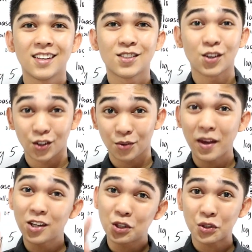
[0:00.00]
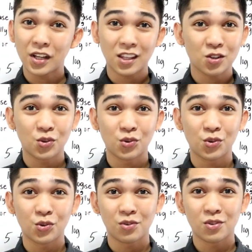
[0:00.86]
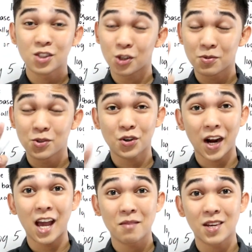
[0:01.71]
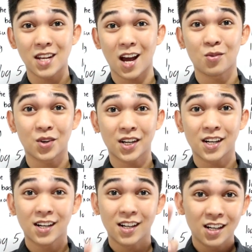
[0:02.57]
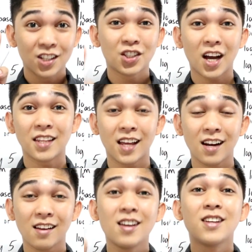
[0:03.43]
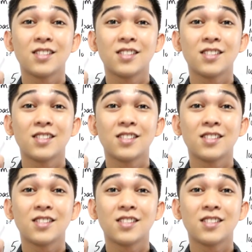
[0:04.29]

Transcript: So make sure that you subscribe in our channel,